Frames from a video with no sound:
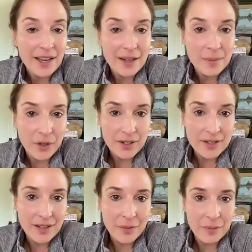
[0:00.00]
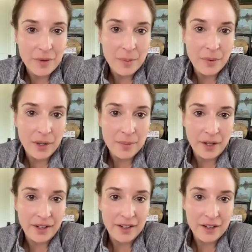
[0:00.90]
in person with people and
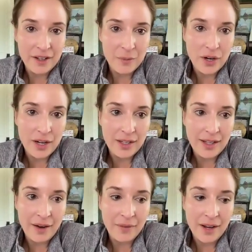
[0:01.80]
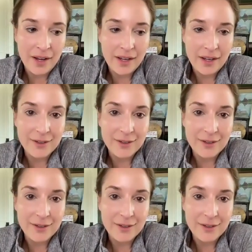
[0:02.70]
building community in that way,